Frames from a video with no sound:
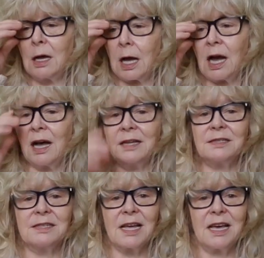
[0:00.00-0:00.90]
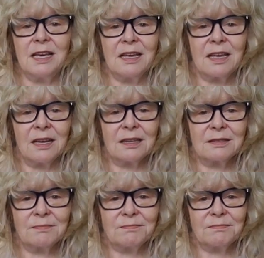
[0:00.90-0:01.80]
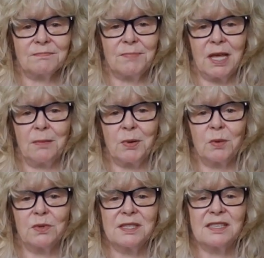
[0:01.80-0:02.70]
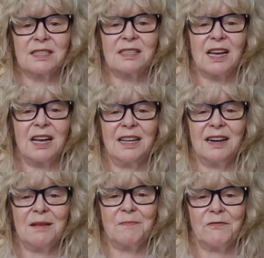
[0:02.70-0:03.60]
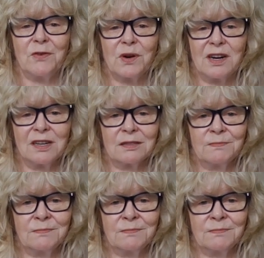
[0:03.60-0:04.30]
I'd take it. People would sign up for it.